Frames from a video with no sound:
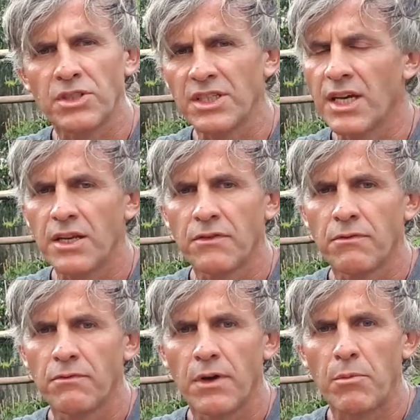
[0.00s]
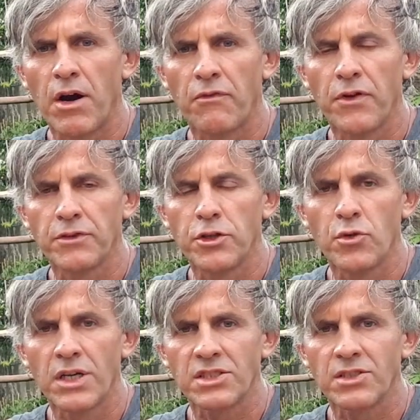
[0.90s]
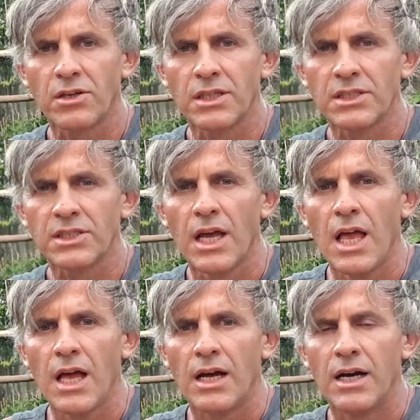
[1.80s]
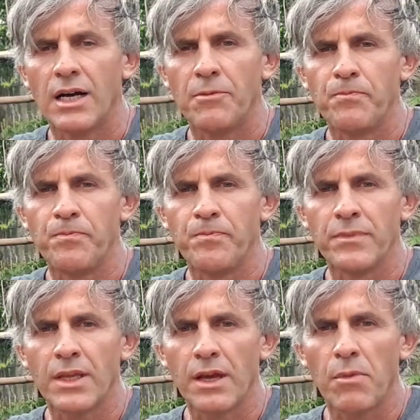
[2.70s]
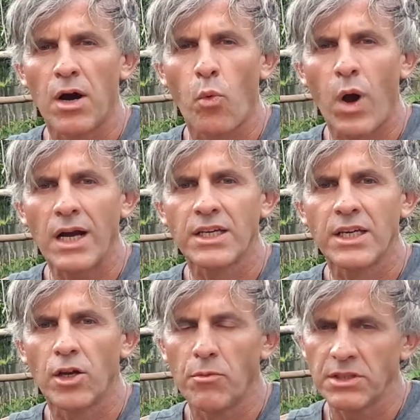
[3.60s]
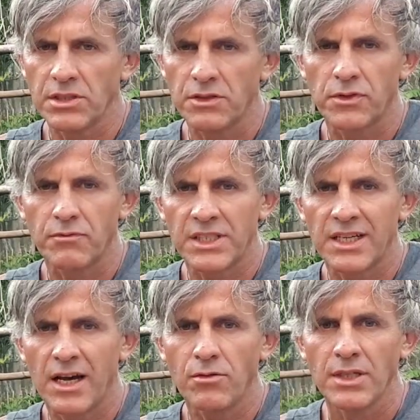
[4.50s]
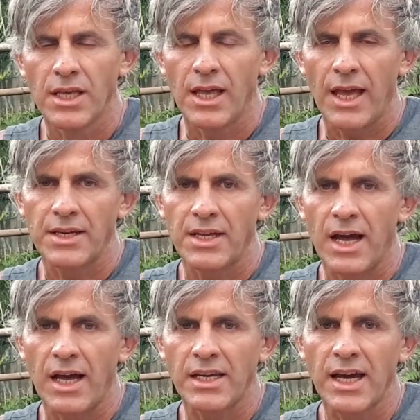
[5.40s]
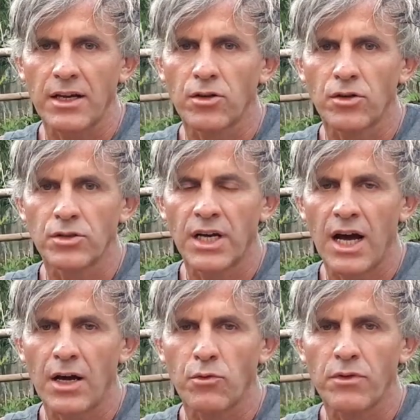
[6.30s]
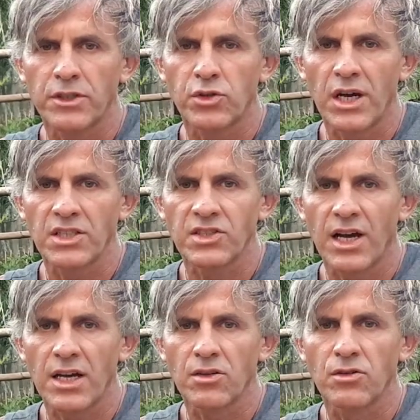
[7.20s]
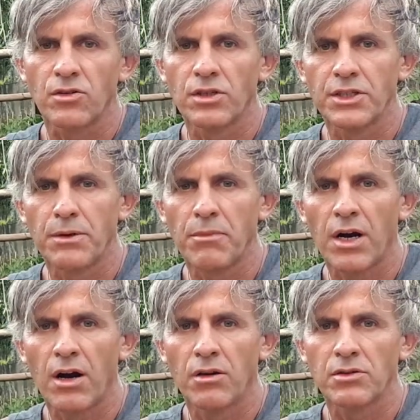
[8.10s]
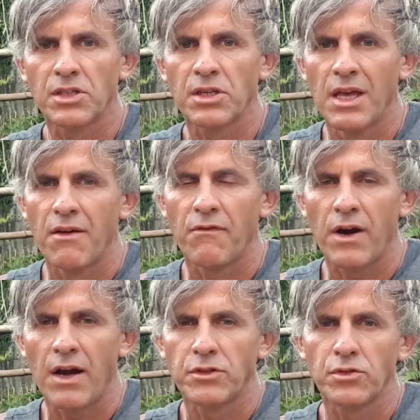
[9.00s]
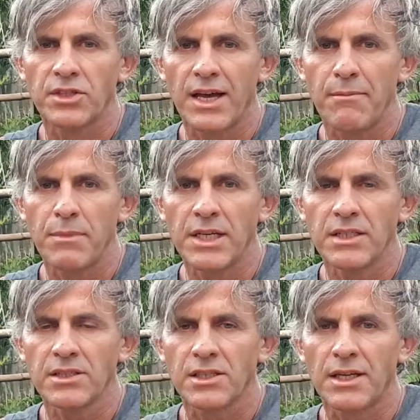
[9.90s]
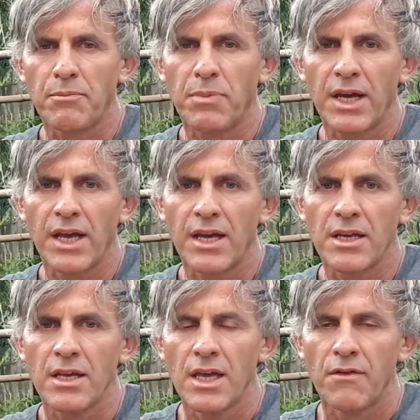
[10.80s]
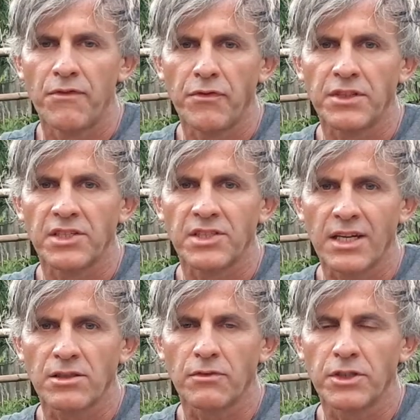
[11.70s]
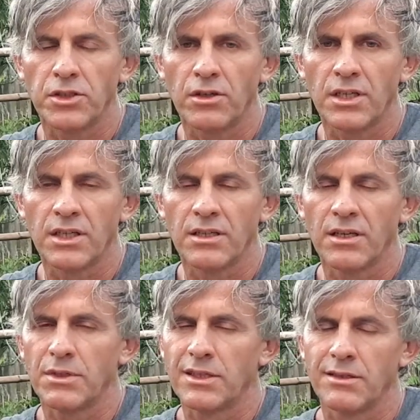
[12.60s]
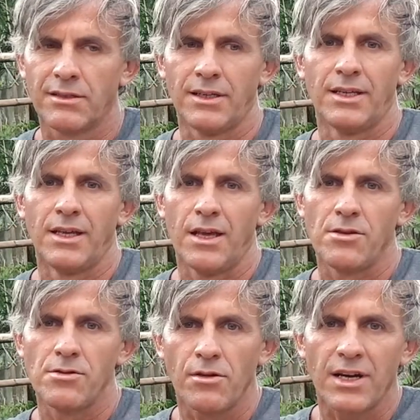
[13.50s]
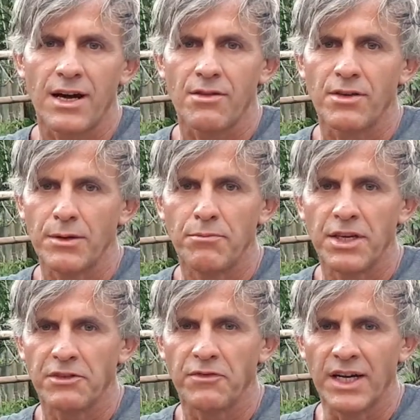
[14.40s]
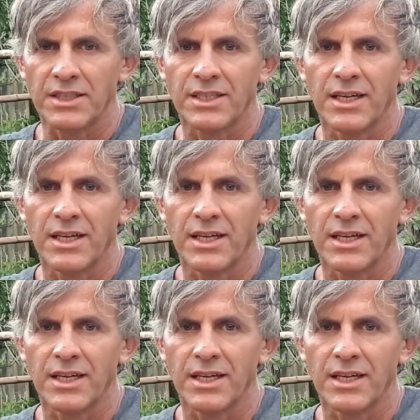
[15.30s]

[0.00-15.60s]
again, about $50, about 1 kilometer from the town, and I can go down with a tricycle in about 5 to 10 minutes, and I pay 50 cents of a dollar. I mean, you can't really beat that.